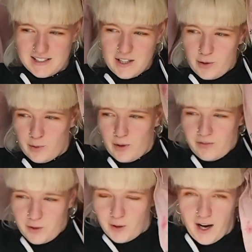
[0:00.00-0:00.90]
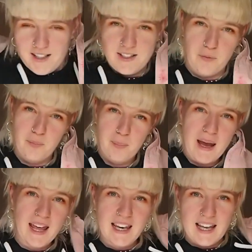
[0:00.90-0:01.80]
So if you guys have
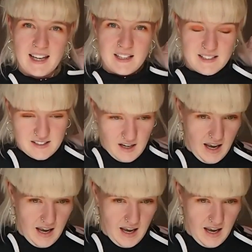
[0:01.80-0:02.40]
pinnies,